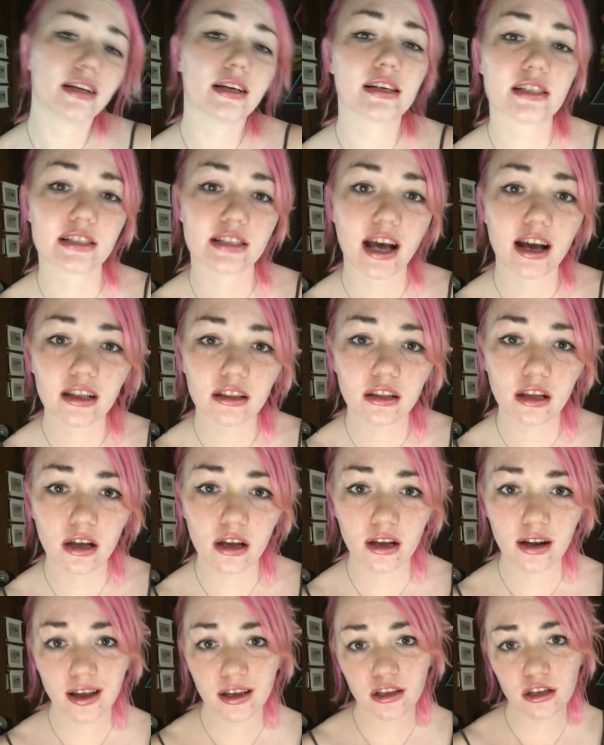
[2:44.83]
cause I
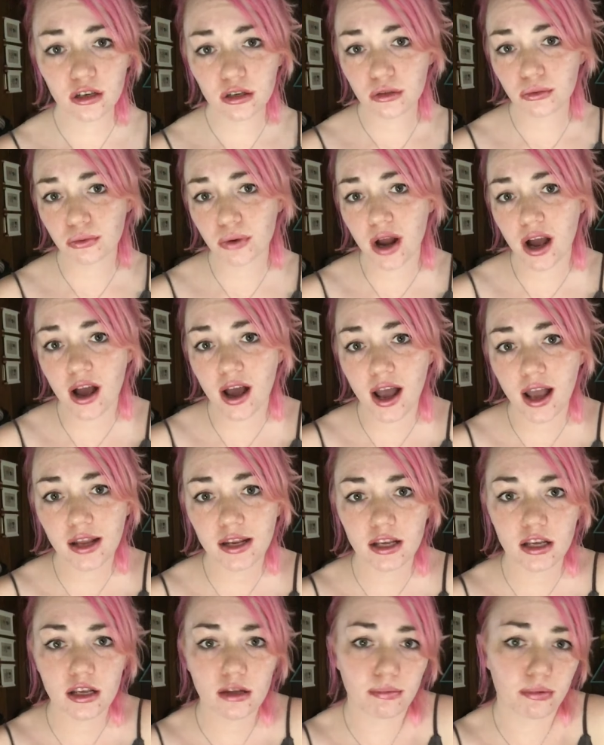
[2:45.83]
thought I could ride
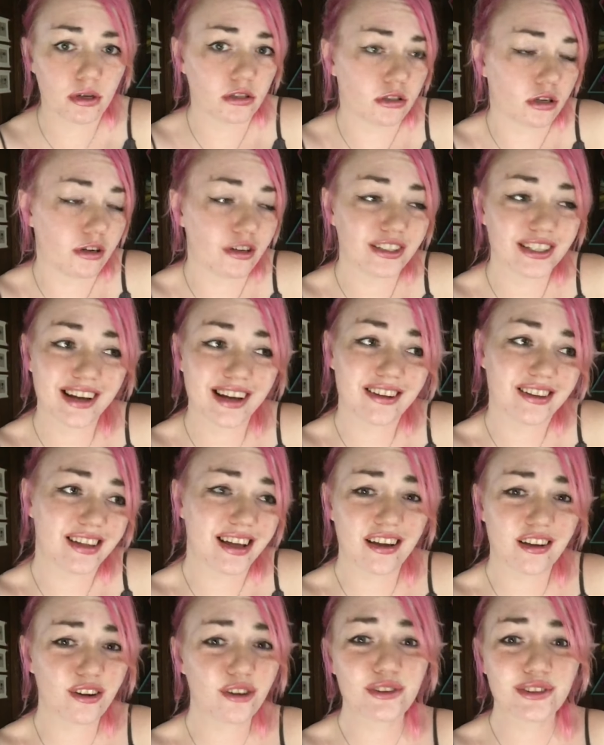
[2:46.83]
it, but turns out
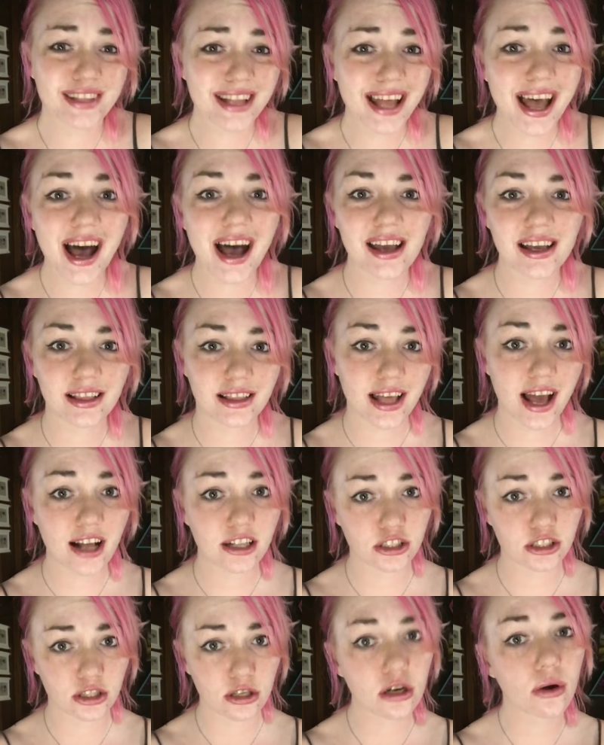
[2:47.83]
they don't like
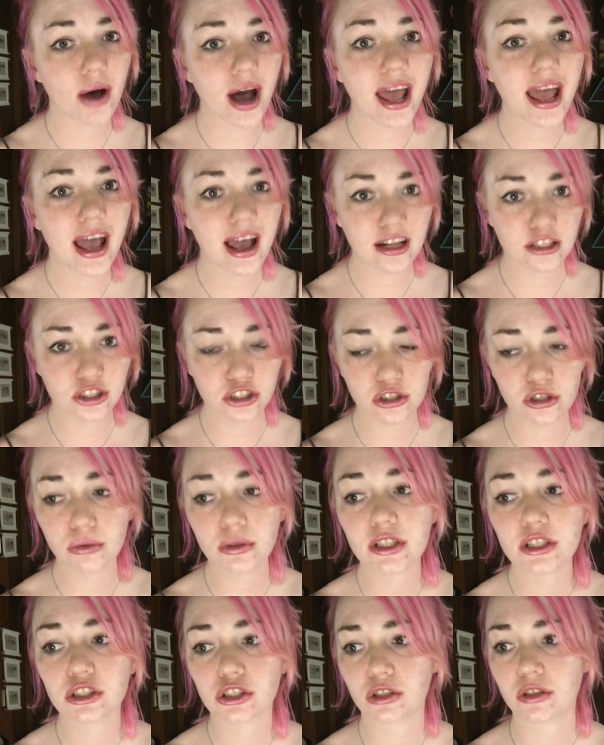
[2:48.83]
that, so I had to
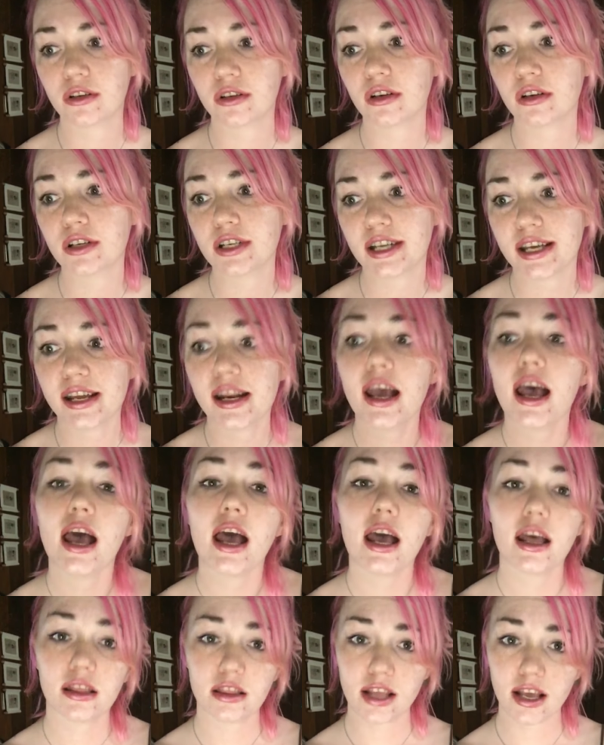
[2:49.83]
return it.
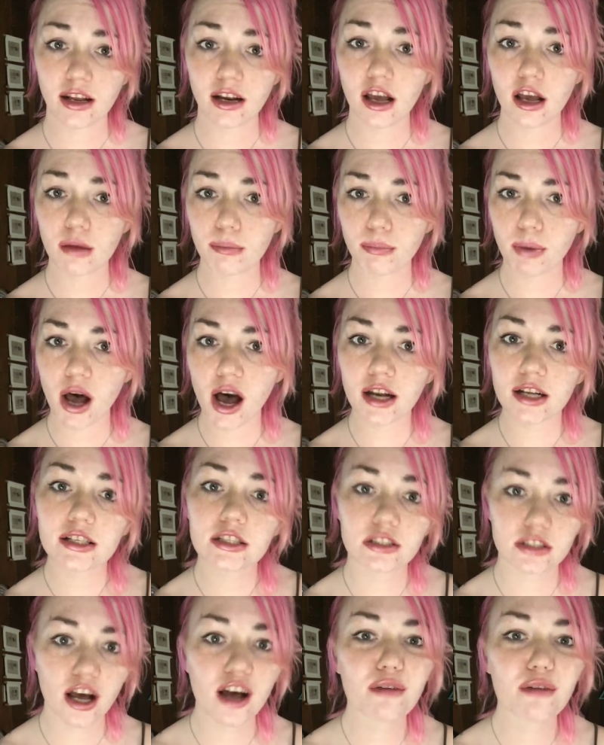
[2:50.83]
And then I bought a
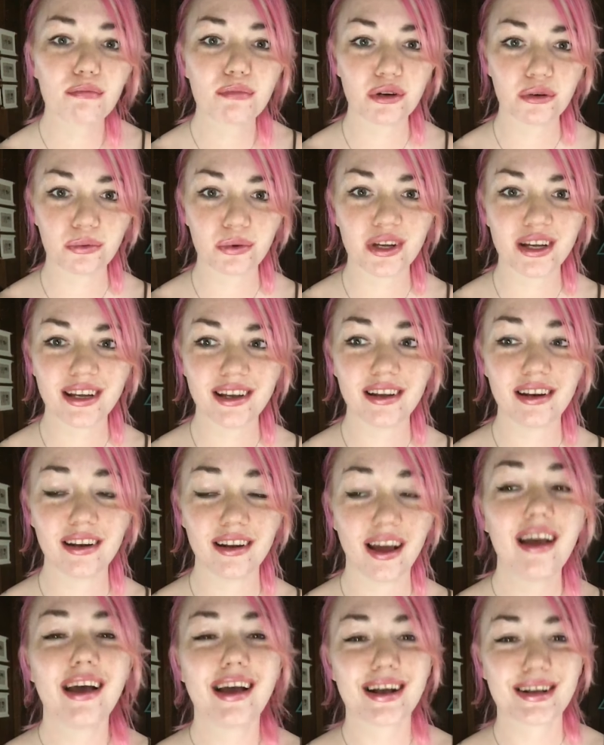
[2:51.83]
submarine,
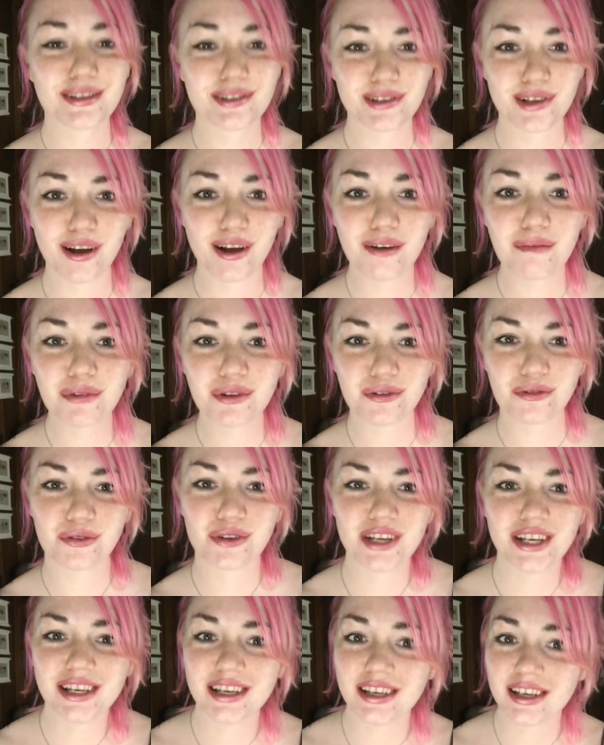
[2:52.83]

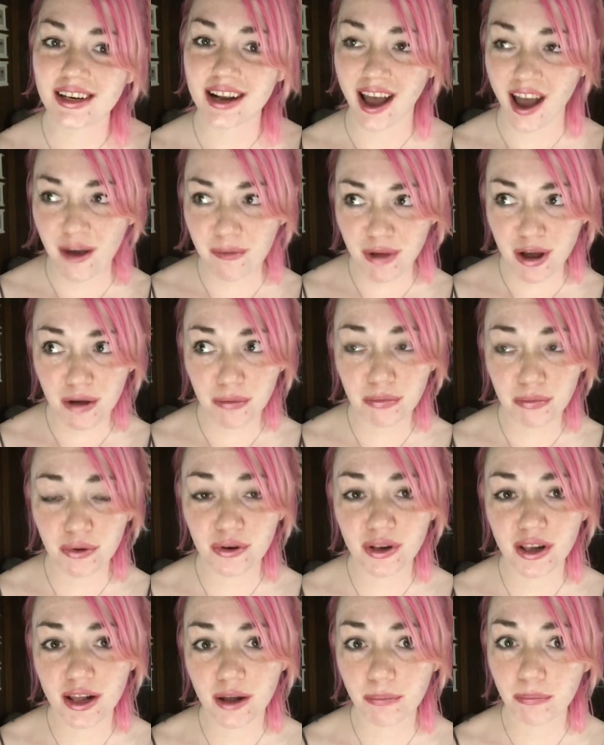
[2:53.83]
I might
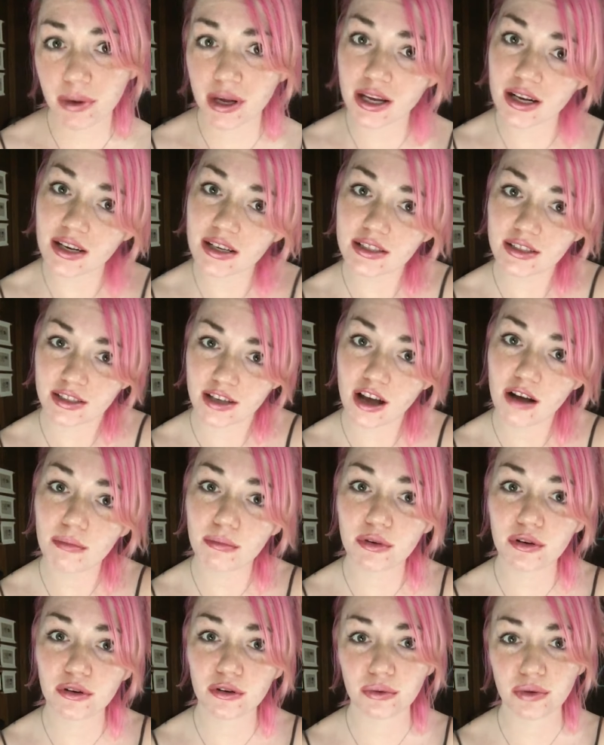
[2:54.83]
pull up in a
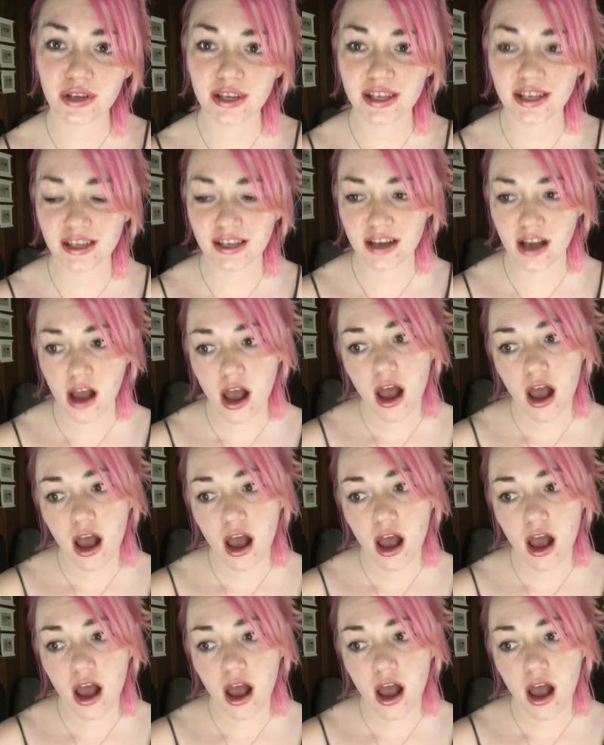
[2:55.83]
submarine.